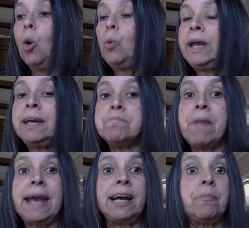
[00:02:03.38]
we can
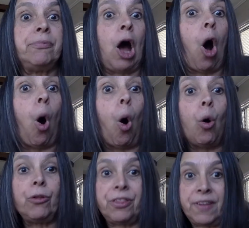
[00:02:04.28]
make up the
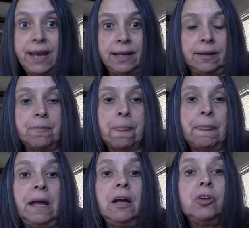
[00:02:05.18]
whole thing.
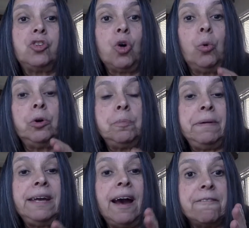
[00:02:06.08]
So it would
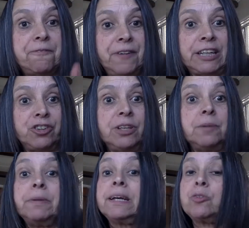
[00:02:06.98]
be a
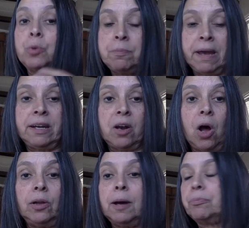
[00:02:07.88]
fiction because we made it
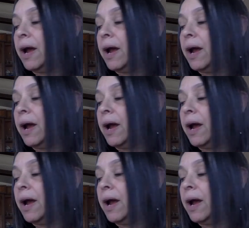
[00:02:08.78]
all up,